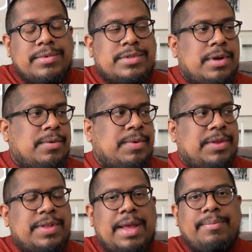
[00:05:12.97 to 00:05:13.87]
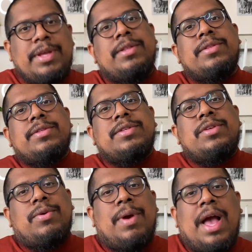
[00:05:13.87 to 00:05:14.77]
So whether that means
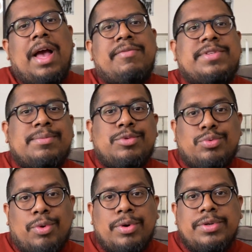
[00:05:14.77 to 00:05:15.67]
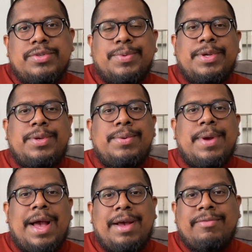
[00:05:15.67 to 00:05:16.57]
you have some drawers where you
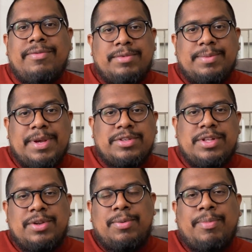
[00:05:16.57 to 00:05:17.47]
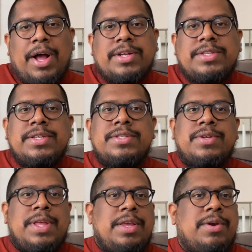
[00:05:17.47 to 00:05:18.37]
have some extra little boxes
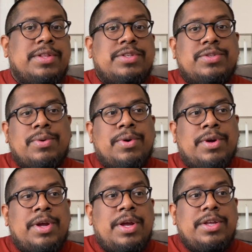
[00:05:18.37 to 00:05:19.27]
so that you can store